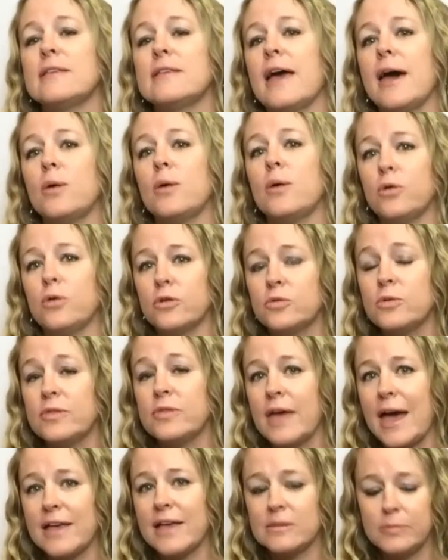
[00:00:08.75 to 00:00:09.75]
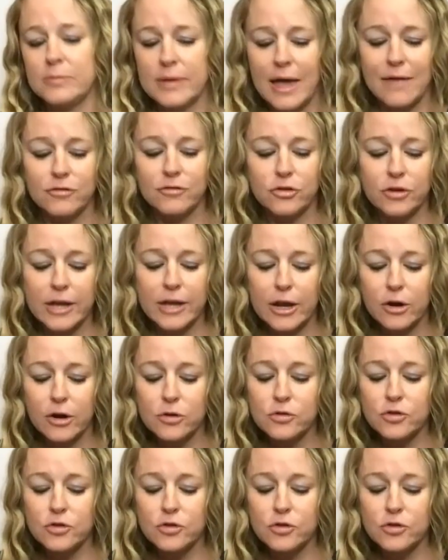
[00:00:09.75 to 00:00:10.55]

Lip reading: that works with Aspen Aftercare.